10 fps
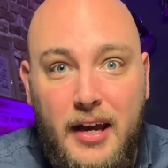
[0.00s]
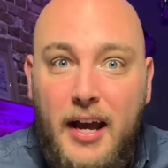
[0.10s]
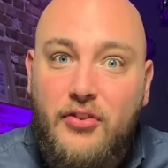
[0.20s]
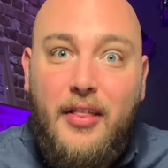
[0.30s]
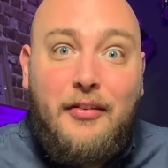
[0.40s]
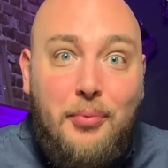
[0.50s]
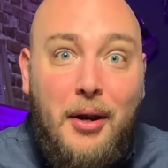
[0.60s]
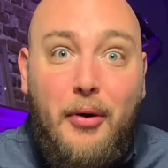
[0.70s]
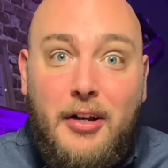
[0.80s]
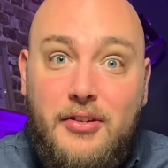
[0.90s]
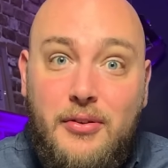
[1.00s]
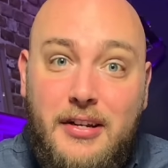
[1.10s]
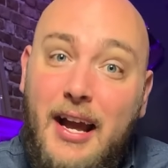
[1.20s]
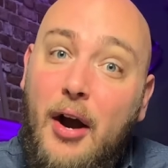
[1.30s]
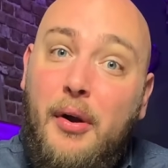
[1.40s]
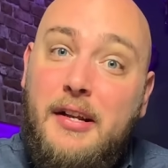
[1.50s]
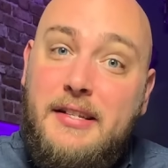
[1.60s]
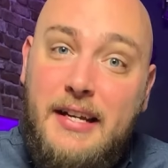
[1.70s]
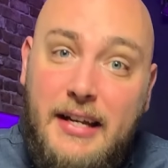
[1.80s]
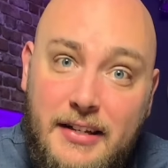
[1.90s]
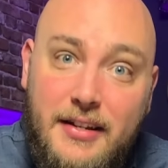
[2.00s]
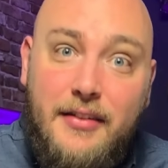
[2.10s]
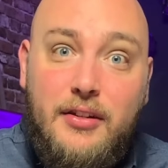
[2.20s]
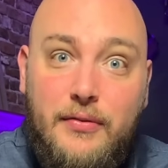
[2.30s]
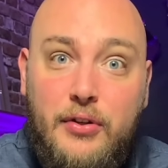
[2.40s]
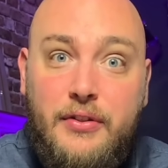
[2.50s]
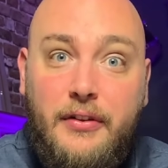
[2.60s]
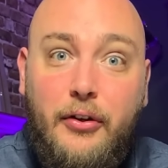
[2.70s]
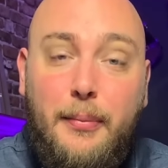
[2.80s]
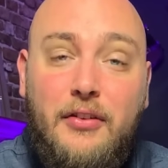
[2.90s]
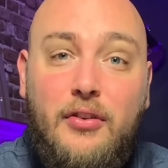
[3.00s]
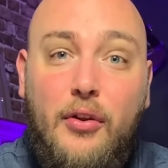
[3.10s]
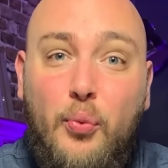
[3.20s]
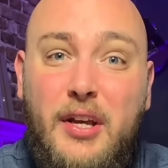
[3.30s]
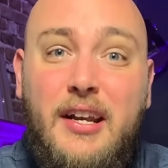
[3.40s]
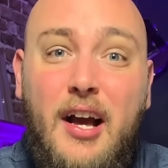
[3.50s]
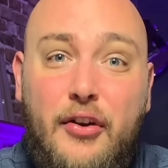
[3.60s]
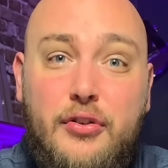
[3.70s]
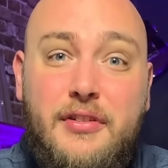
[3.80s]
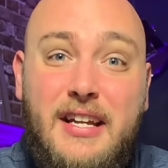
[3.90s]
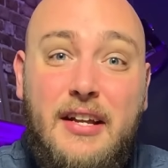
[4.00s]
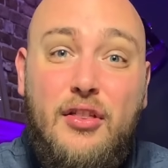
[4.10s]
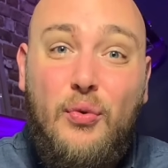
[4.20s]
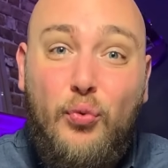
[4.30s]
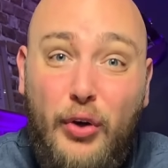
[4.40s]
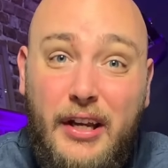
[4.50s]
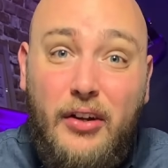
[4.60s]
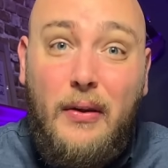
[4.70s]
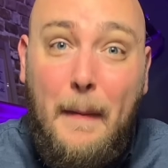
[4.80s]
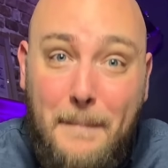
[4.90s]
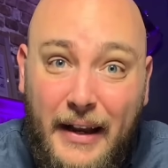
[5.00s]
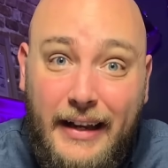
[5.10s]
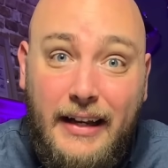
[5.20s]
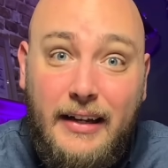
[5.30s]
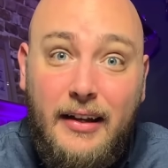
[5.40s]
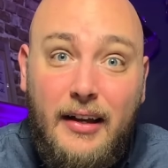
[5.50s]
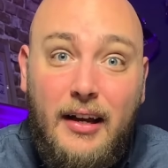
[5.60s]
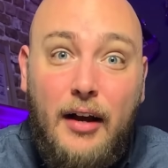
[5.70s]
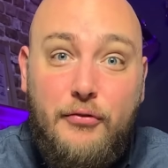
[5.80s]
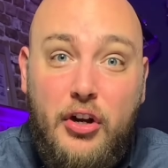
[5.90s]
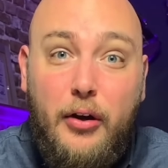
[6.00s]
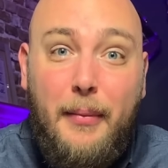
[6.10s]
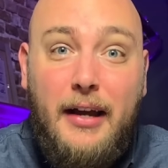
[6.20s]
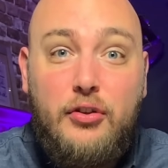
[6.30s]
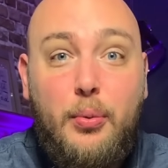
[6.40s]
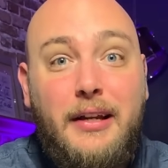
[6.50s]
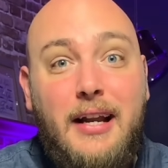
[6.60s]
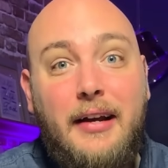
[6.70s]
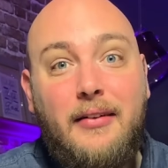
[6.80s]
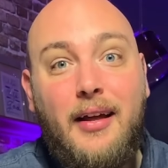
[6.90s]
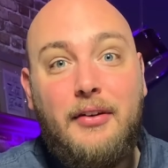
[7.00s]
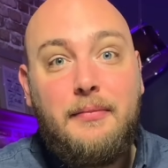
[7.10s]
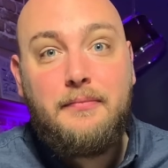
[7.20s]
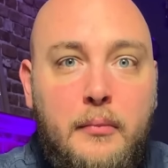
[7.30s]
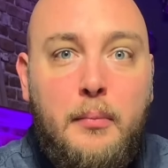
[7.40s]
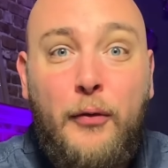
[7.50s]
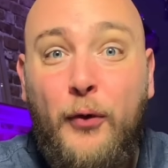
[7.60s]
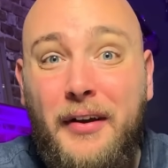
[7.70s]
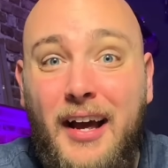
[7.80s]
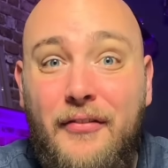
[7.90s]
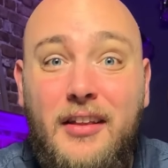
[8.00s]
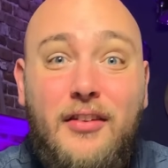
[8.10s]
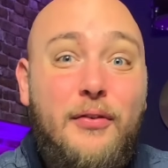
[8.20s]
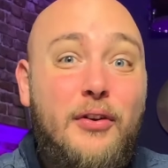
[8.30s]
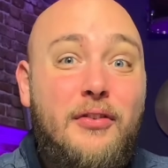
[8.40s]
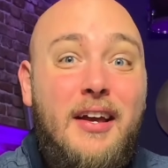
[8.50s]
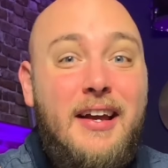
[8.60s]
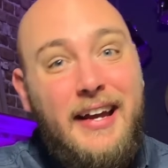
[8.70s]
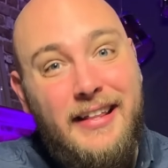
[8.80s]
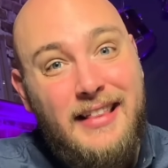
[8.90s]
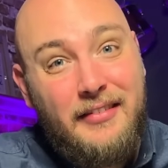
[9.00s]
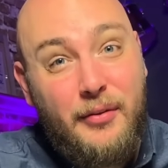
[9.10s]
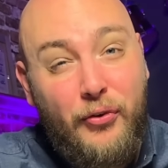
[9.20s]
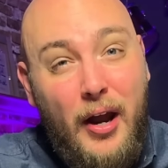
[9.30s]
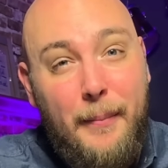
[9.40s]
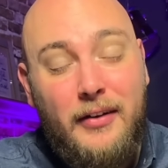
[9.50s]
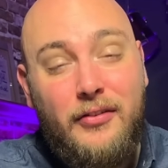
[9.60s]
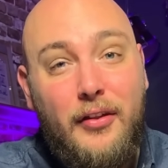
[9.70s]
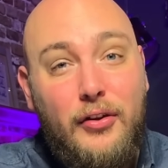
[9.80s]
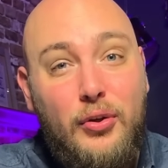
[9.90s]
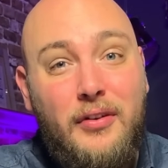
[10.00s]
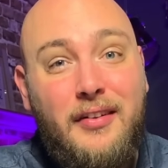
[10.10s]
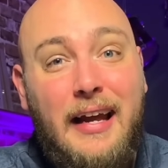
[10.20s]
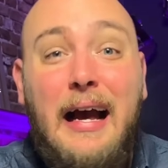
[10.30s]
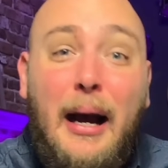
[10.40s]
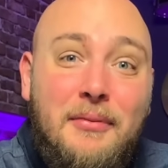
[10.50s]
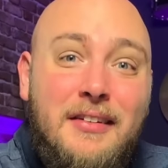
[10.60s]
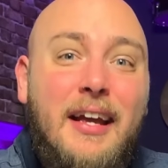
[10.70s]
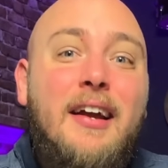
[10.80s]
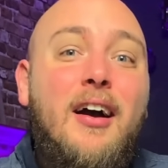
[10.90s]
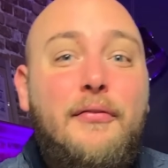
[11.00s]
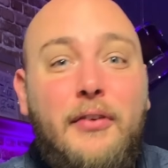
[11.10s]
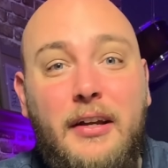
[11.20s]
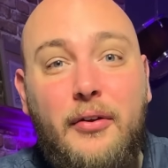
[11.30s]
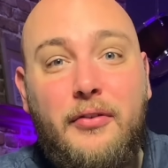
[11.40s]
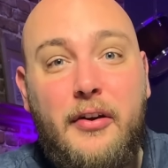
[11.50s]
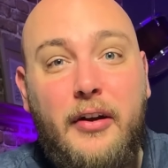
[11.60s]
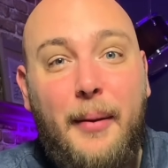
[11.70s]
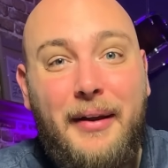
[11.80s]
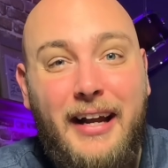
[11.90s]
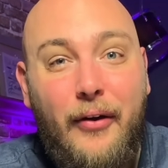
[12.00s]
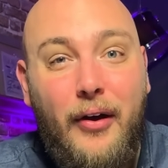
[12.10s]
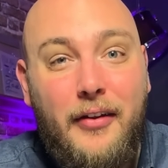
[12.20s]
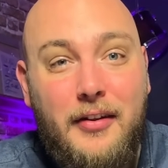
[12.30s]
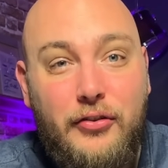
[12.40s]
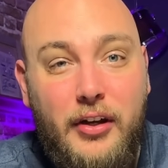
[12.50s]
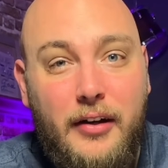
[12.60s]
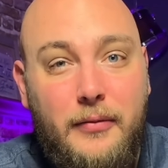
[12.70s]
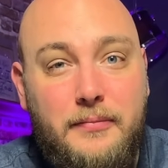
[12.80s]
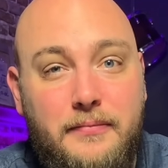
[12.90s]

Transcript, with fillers: And so that's what I want to do today. I want to dig into this verse a little bit so that we can understand the real meaning of Jeremiah twenty-nine eleven. Before we dive into this verse, hit that subscribe button so that you can stay up to date on videos that are coming out on this channel.